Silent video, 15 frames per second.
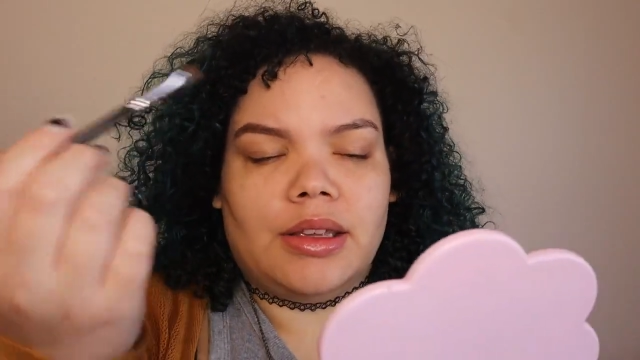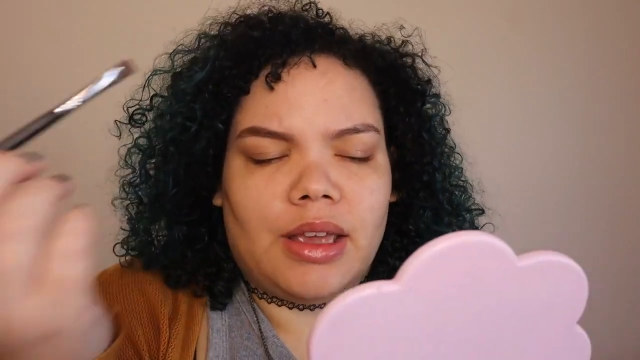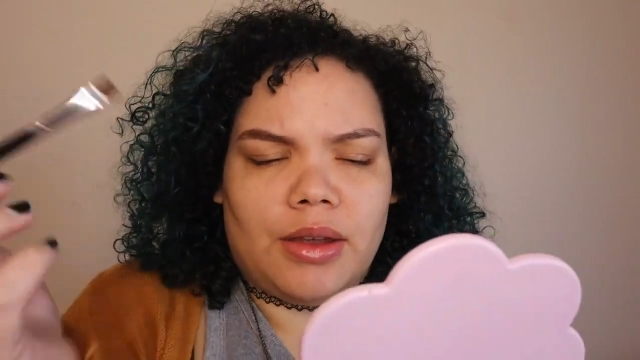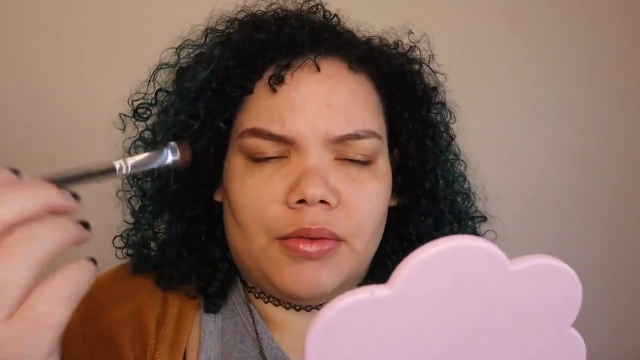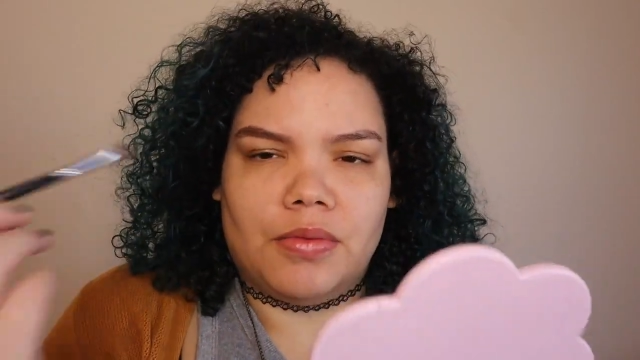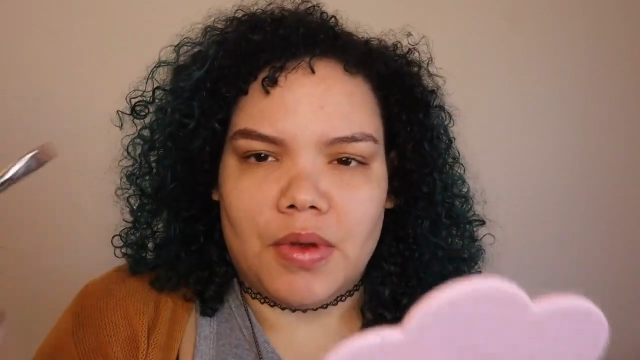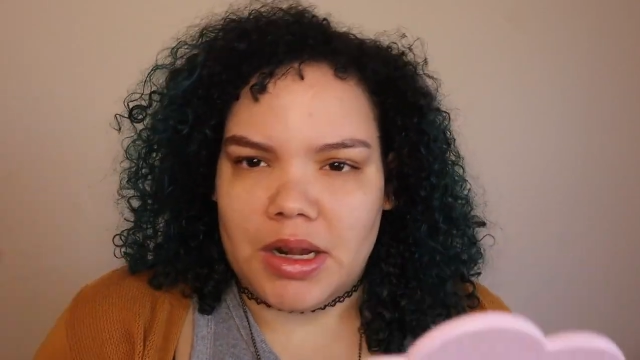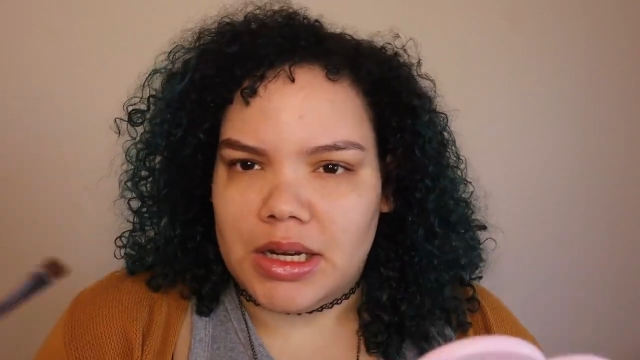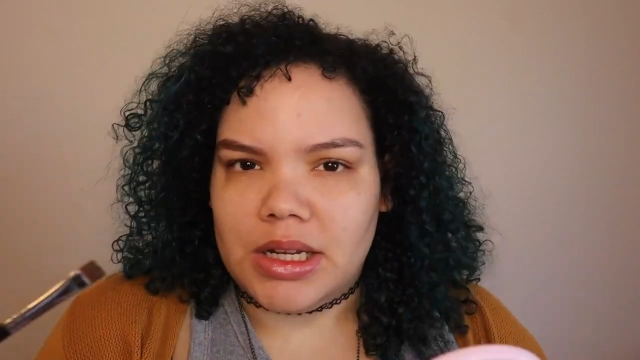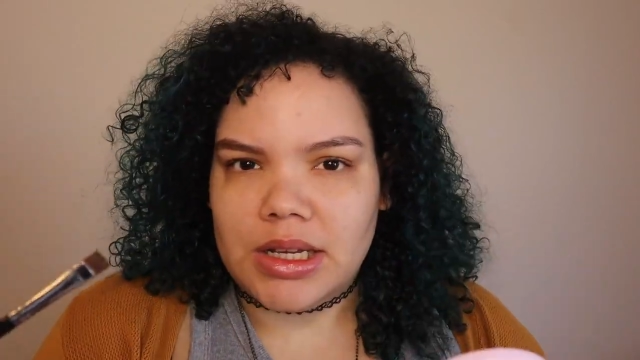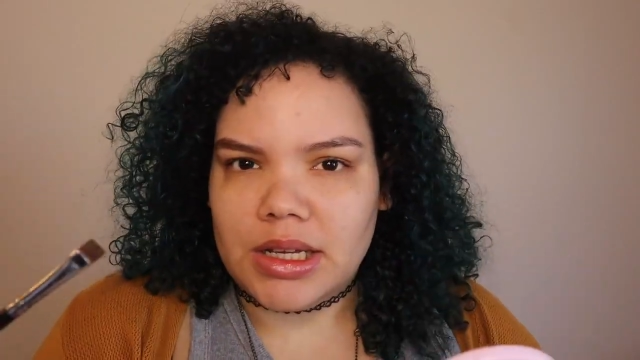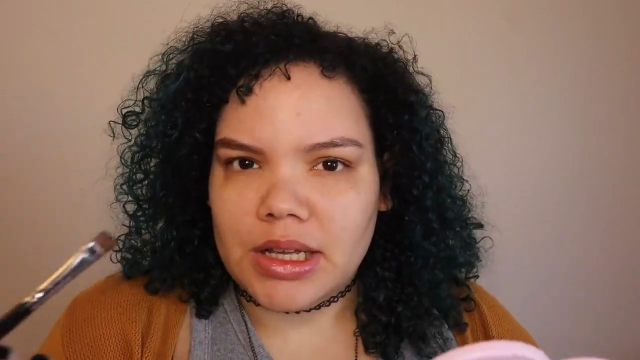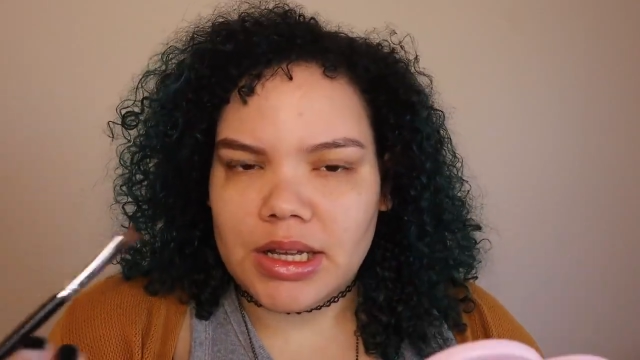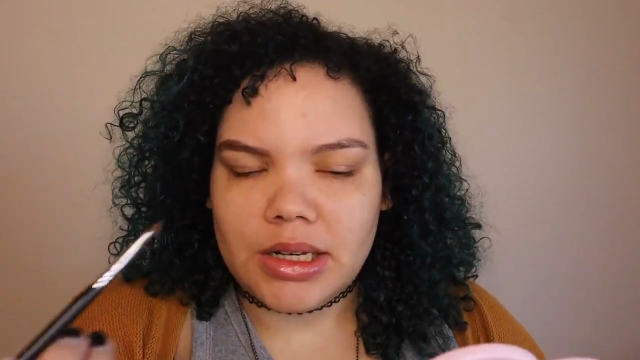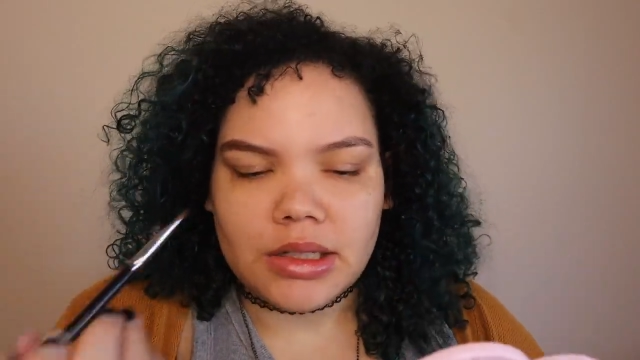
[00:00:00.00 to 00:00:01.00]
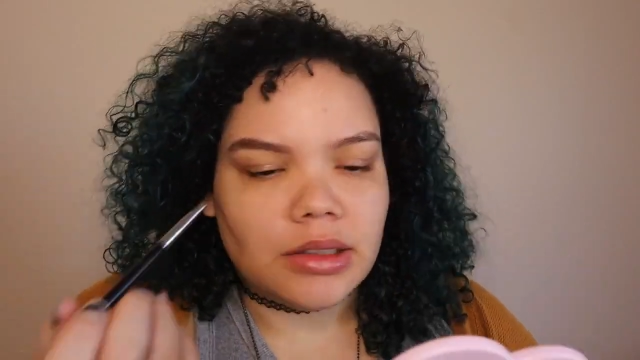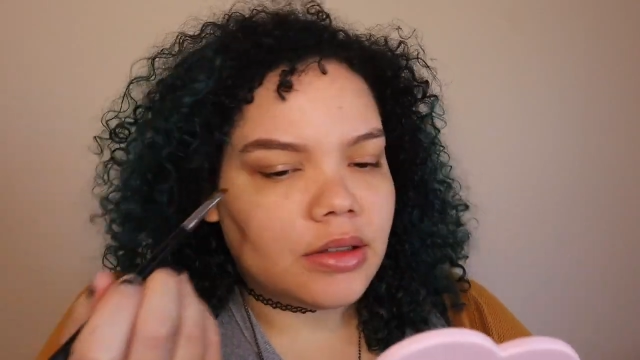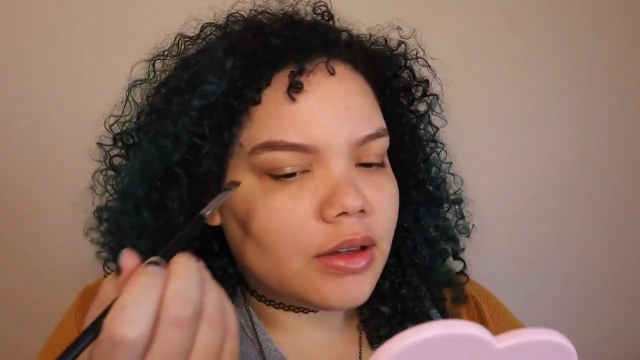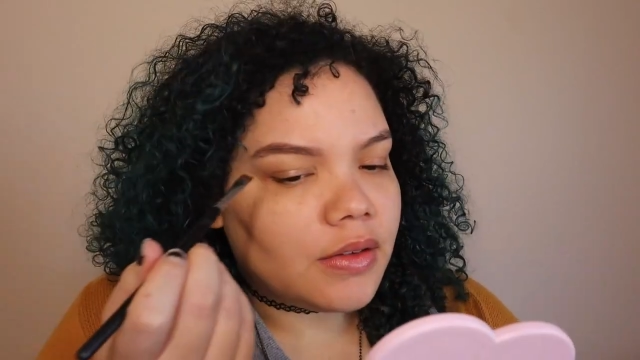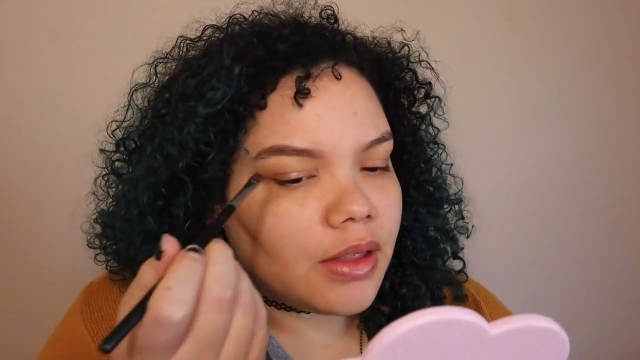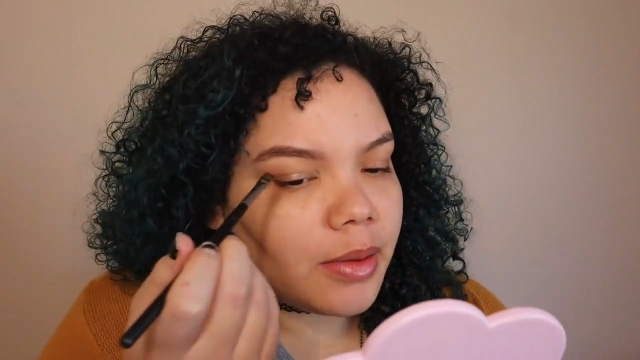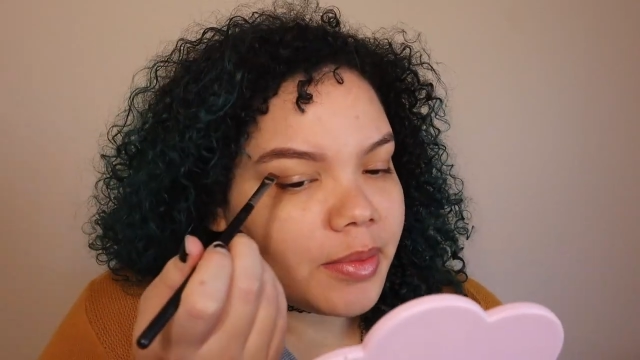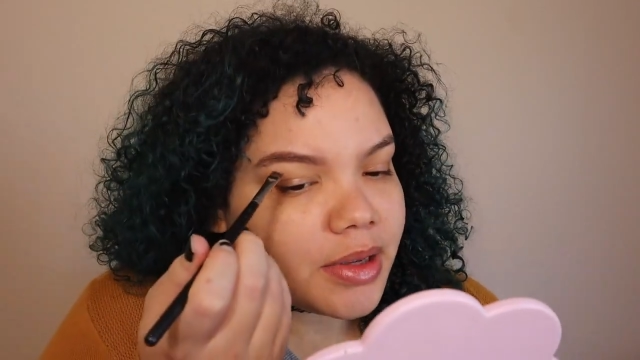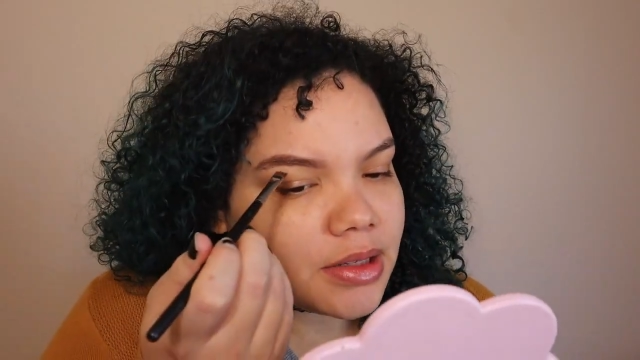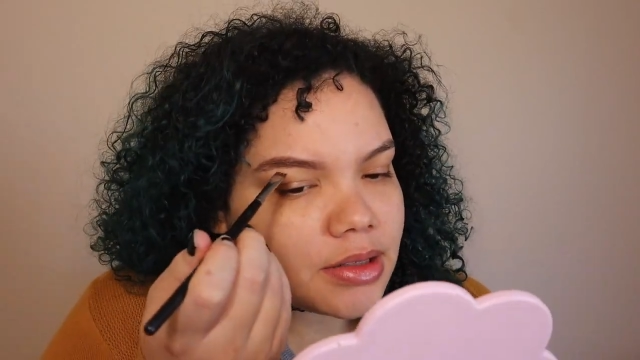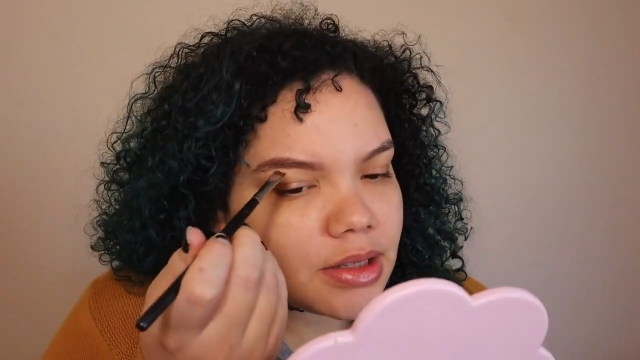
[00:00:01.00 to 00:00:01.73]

get ready again, if that makes